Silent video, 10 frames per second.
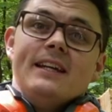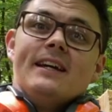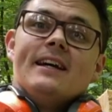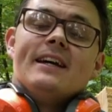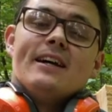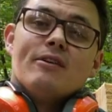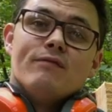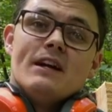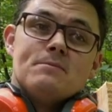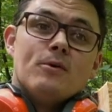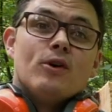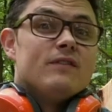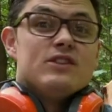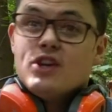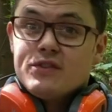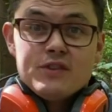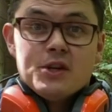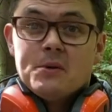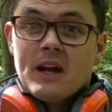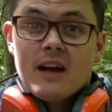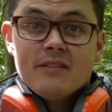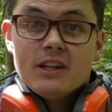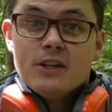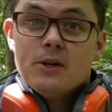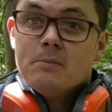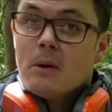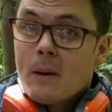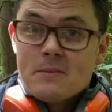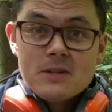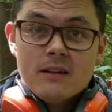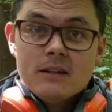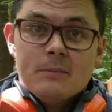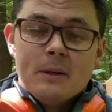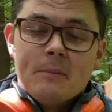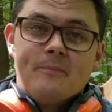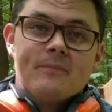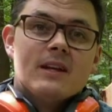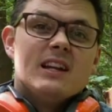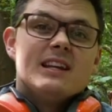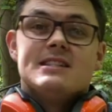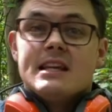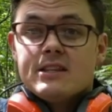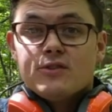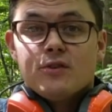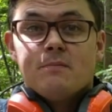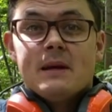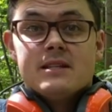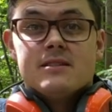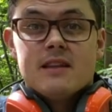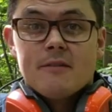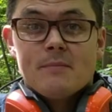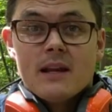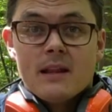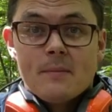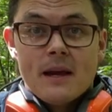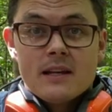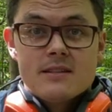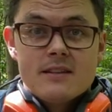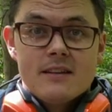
on Facebook, or if you search for Sherwood Carving in Google, my website will come up and you can see the sort of pieces that I've made in the past.